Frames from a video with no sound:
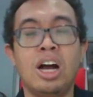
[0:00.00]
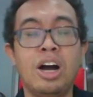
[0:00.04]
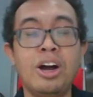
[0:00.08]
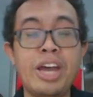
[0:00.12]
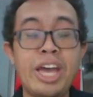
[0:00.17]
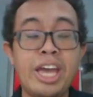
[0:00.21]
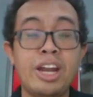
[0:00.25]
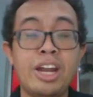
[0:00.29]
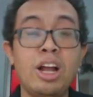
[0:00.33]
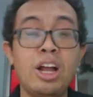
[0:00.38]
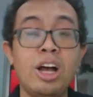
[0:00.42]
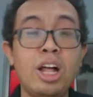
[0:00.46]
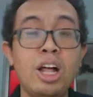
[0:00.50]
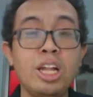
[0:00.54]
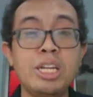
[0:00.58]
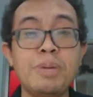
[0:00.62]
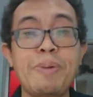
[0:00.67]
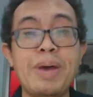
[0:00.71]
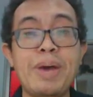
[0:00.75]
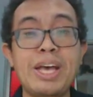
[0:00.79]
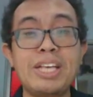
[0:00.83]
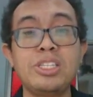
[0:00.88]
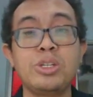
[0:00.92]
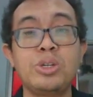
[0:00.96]
Okay. All the
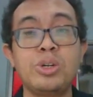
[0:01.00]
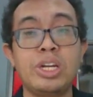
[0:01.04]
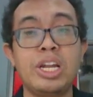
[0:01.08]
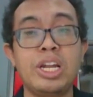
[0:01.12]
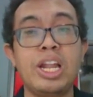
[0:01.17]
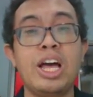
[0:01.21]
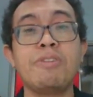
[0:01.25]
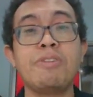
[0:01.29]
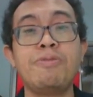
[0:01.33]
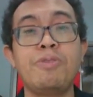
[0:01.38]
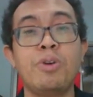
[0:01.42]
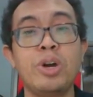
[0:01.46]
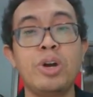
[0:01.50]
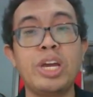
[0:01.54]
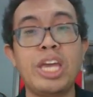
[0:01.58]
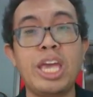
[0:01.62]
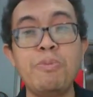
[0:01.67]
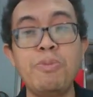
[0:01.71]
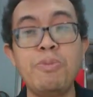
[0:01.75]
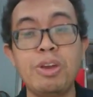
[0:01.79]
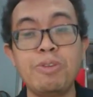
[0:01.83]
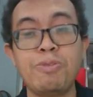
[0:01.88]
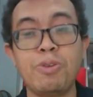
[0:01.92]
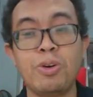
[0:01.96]
best. Good luck for
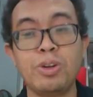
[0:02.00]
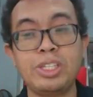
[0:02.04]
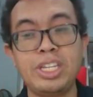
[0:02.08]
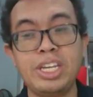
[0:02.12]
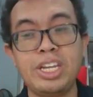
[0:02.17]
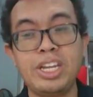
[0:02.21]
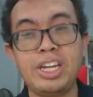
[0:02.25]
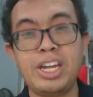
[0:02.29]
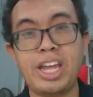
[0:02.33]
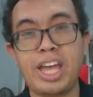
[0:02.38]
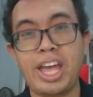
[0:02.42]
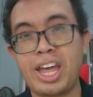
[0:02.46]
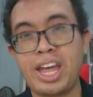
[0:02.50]
Game Week 14,